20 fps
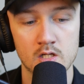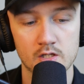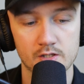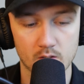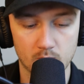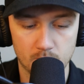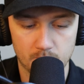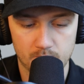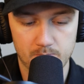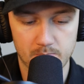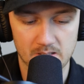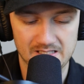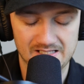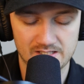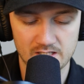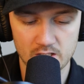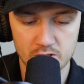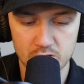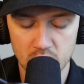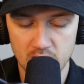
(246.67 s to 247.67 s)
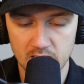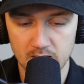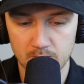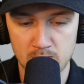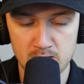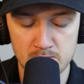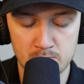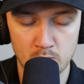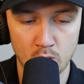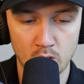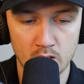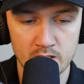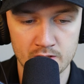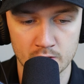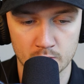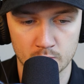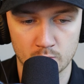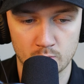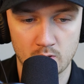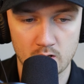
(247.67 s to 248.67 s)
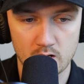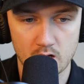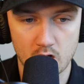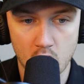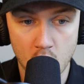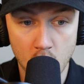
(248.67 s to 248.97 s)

So, positioning people in the,